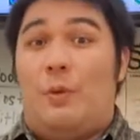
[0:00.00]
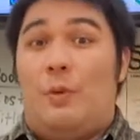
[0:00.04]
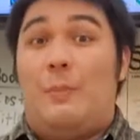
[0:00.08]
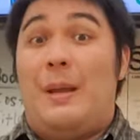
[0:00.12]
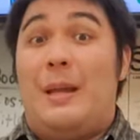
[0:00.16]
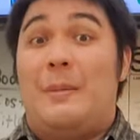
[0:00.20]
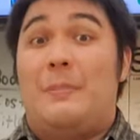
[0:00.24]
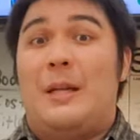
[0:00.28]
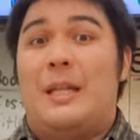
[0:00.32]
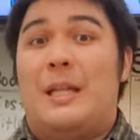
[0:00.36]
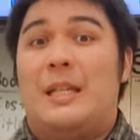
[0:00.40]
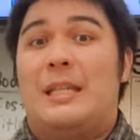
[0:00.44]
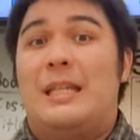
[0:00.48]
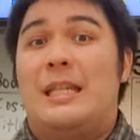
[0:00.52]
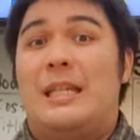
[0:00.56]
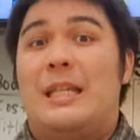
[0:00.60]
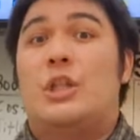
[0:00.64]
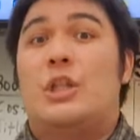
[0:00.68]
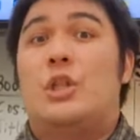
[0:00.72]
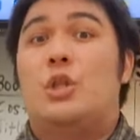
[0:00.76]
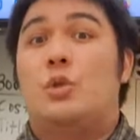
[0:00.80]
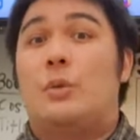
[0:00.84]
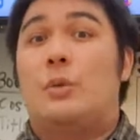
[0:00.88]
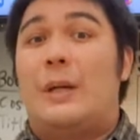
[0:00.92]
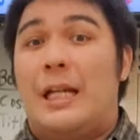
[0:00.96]
would make my
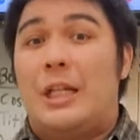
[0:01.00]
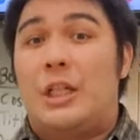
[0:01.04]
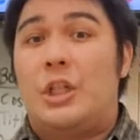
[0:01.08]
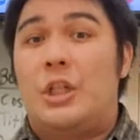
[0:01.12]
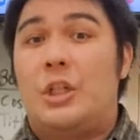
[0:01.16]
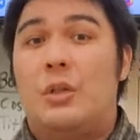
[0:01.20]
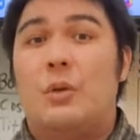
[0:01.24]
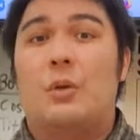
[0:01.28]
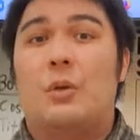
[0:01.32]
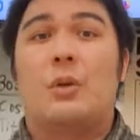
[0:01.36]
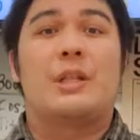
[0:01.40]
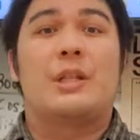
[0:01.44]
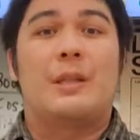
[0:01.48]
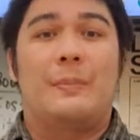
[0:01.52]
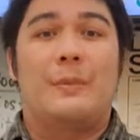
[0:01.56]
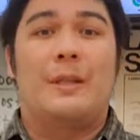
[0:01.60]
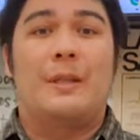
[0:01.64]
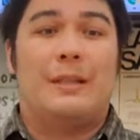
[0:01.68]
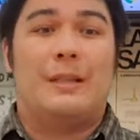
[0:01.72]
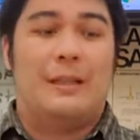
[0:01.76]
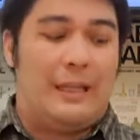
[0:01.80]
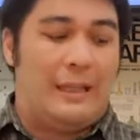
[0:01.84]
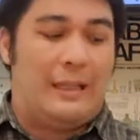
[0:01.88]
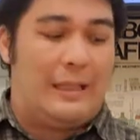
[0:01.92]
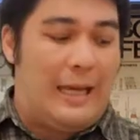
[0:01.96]
skin stretch or
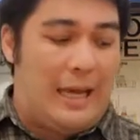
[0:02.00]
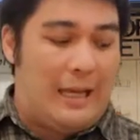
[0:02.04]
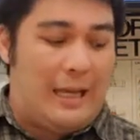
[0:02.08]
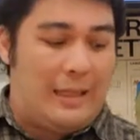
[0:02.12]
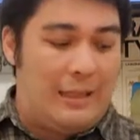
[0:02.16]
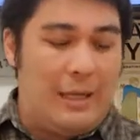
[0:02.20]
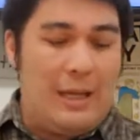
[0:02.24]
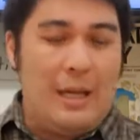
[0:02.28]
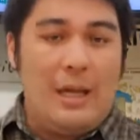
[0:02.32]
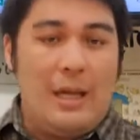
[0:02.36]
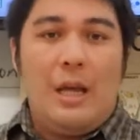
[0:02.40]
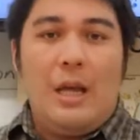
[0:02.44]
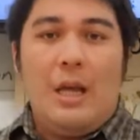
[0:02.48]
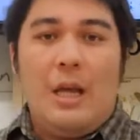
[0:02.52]
something like that.